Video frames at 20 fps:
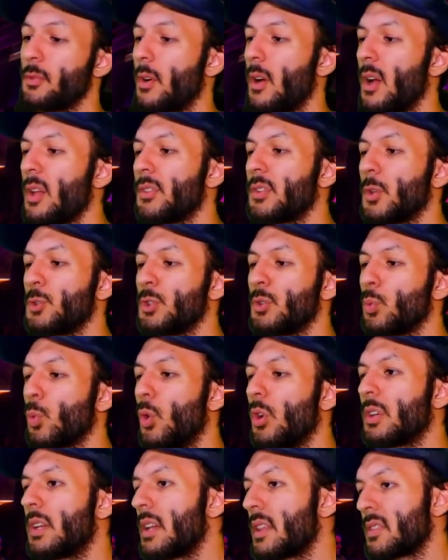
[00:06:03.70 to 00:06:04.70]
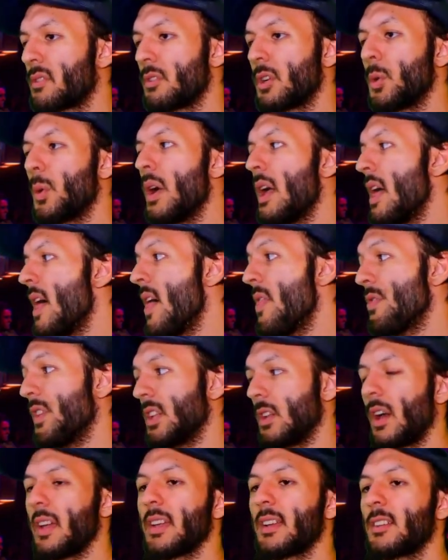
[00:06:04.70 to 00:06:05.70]
right? So she's walking through the
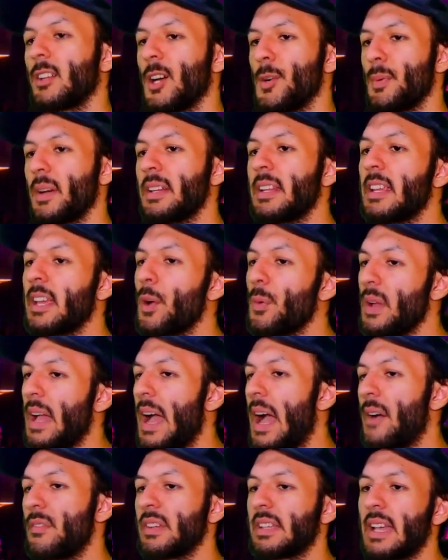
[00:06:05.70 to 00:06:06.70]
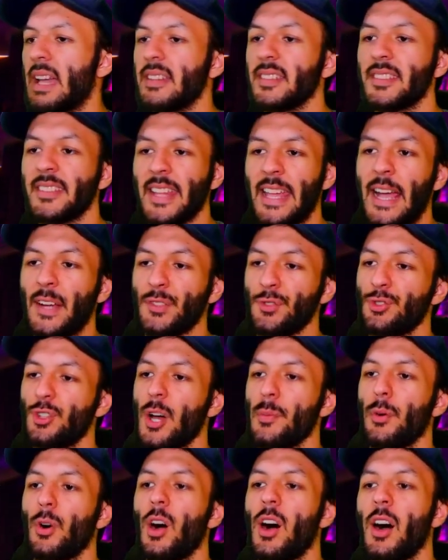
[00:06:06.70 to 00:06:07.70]
nightclub, and here we have again, stay out of
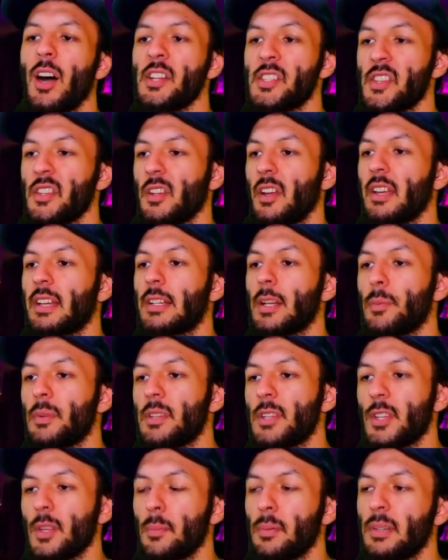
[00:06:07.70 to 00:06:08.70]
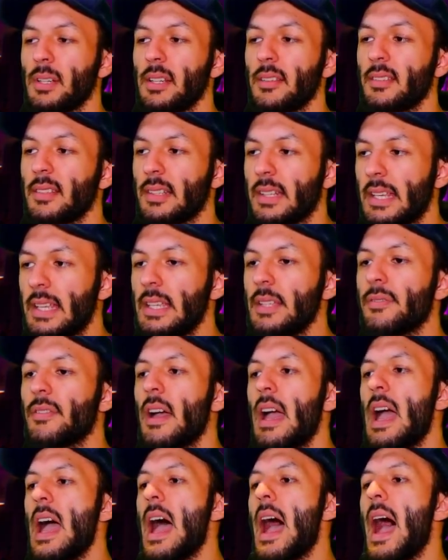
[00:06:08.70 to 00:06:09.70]
trouble, hide in the nightclub until the police leave,
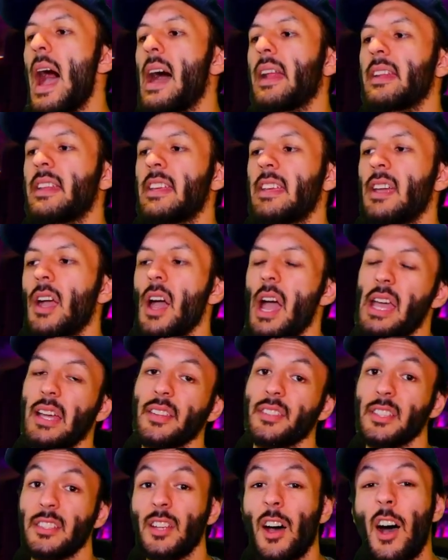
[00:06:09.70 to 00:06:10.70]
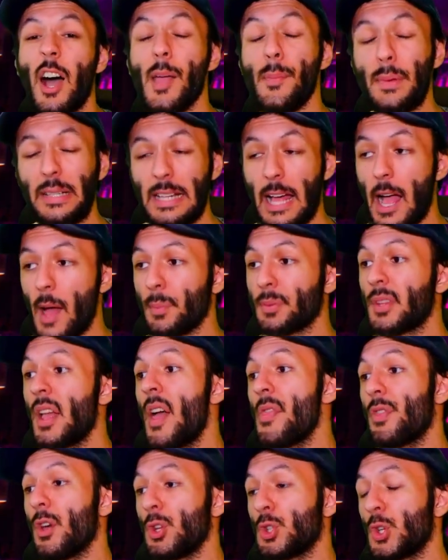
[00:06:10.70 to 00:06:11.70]
and here is the time elapsed
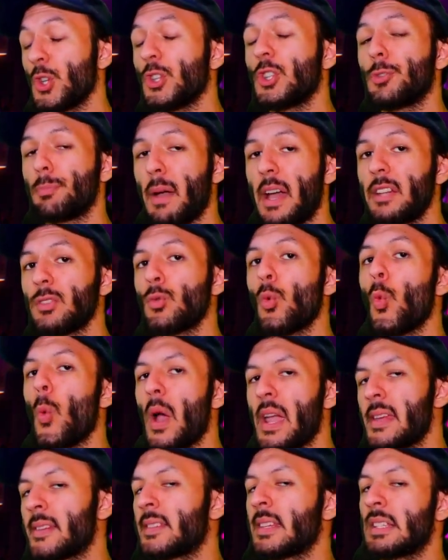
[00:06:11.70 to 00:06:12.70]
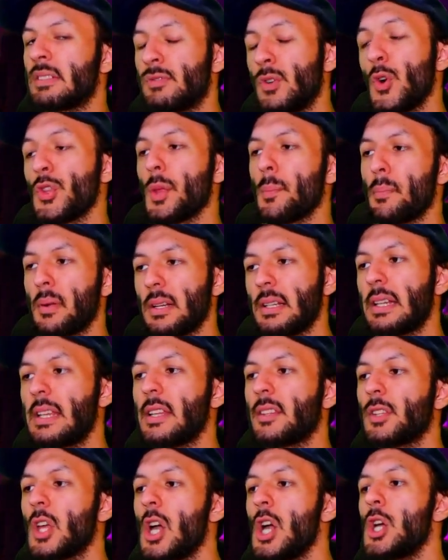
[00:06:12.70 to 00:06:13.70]
that she spent waiting for the
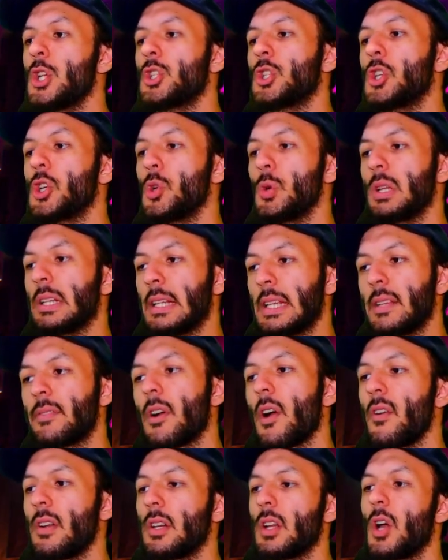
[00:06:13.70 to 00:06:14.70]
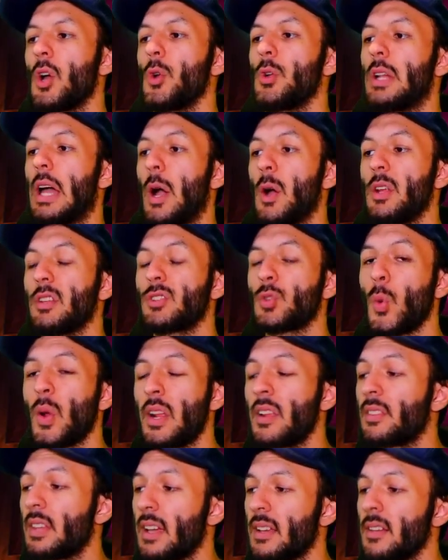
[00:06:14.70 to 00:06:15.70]
police to leave her alone. Now it's
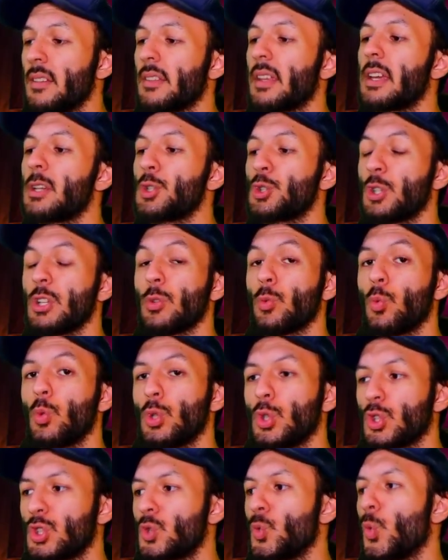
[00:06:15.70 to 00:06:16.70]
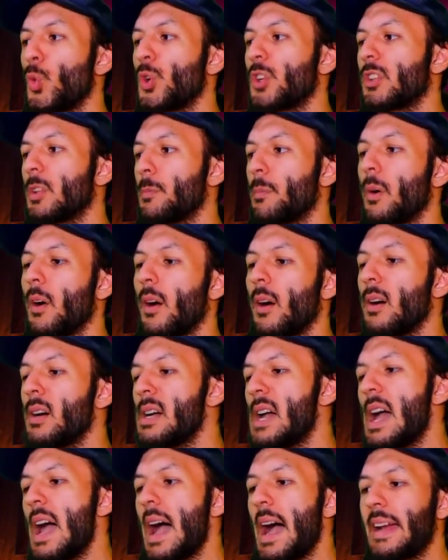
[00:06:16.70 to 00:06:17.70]
20 seconds in, she's walked towards the bar,
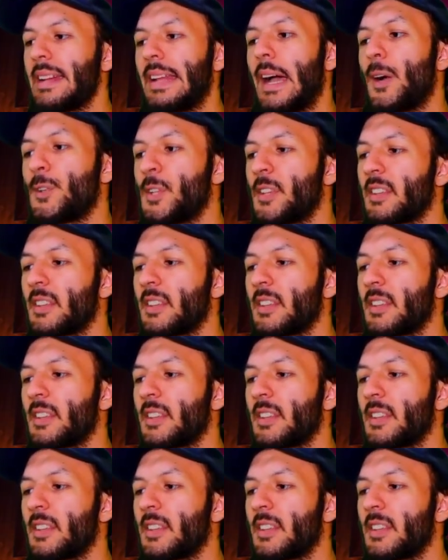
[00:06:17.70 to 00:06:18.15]
and now she's